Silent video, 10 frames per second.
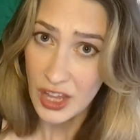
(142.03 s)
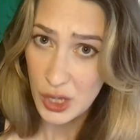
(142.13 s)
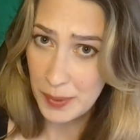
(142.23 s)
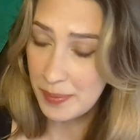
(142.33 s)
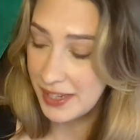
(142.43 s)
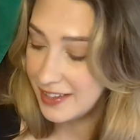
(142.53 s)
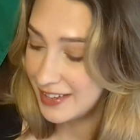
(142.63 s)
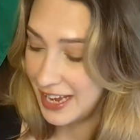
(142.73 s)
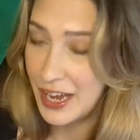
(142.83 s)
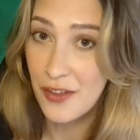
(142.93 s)
You'll be pleased
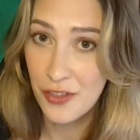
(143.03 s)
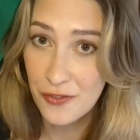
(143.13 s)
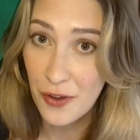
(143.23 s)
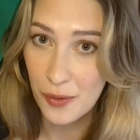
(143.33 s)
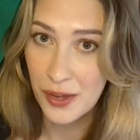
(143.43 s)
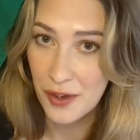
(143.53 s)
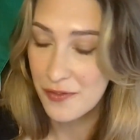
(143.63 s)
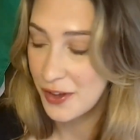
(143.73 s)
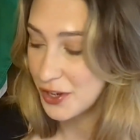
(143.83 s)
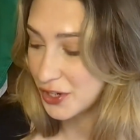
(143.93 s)
to hear the folio
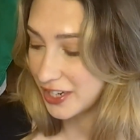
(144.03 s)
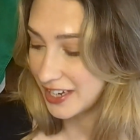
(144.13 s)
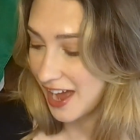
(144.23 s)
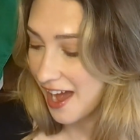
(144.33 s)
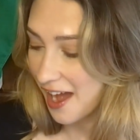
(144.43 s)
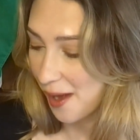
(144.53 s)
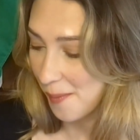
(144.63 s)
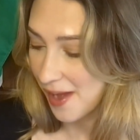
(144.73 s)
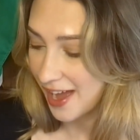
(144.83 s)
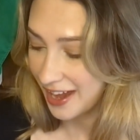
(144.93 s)
version,
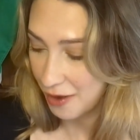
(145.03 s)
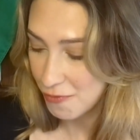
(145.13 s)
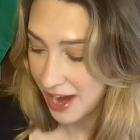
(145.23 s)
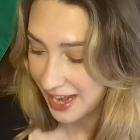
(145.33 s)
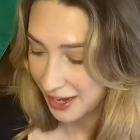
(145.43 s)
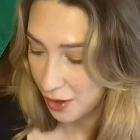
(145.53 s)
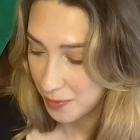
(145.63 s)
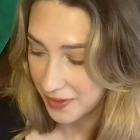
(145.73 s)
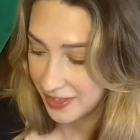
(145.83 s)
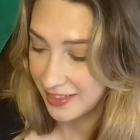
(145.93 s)
and I rarely
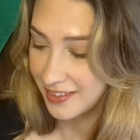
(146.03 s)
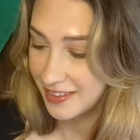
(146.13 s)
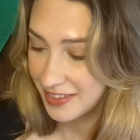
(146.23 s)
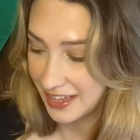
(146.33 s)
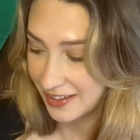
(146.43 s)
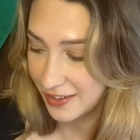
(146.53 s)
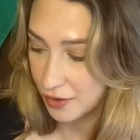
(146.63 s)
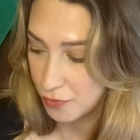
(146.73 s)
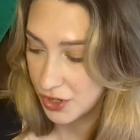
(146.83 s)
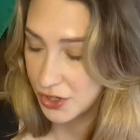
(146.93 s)
open this
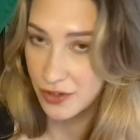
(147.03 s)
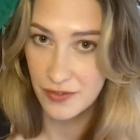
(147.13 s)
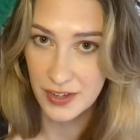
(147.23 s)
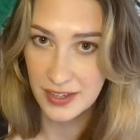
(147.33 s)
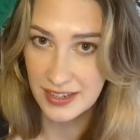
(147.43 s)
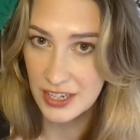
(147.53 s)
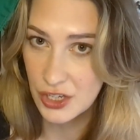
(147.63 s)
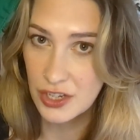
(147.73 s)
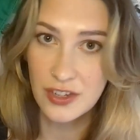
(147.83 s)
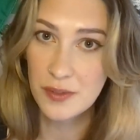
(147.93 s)
original first
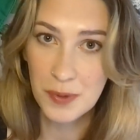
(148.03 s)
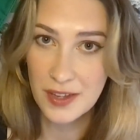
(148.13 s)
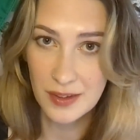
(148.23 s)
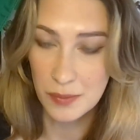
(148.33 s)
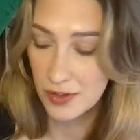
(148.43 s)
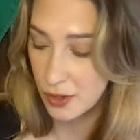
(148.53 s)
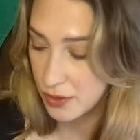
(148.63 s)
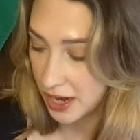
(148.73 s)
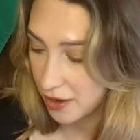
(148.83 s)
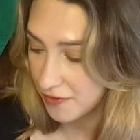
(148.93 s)
edition just because I'm so
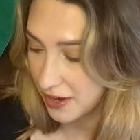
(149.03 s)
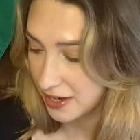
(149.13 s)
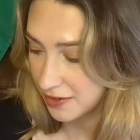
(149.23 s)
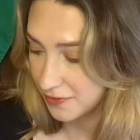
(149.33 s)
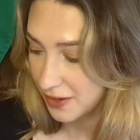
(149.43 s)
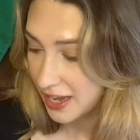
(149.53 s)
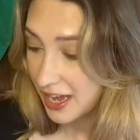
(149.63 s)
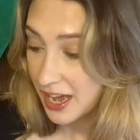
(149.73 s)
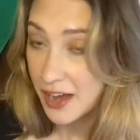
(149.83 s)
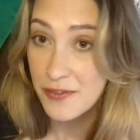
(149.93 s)
terrified
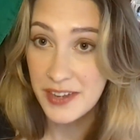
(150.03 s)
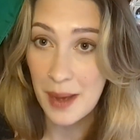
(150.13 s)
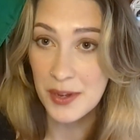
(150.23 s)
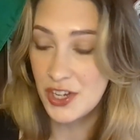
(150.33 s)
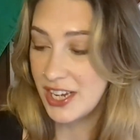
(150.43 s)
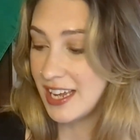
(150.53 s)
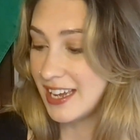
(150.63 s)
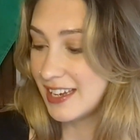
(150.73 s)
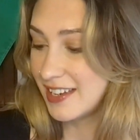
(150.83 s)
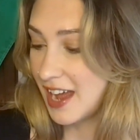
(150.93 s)
of damaging
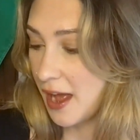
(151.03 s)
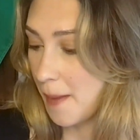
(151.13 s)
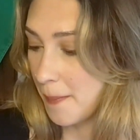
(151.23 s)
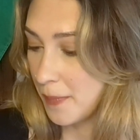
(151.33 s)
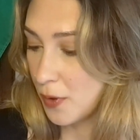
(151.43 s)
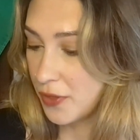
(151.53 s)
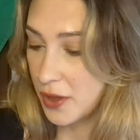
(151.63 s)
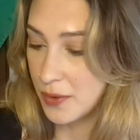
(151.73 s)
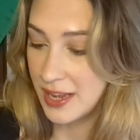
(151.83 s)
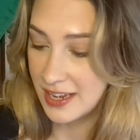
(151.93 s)
it,
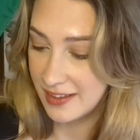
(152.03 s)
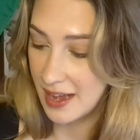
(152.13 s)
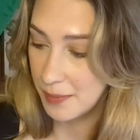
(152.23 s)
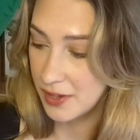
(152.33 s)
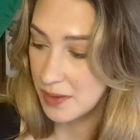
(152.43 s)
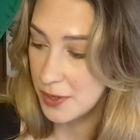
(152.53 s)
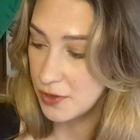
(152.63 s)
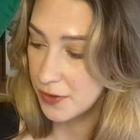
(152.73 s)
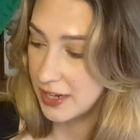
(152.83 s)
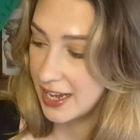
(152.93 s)
although it is absolutely
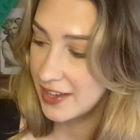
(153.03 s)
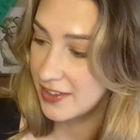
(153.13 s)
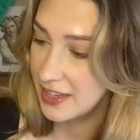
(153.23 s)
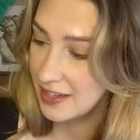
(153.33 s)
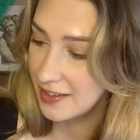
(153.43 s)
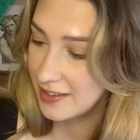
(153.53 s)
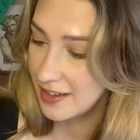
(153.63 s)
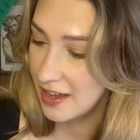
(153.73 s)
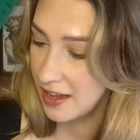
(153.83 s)
beautiful, and it has these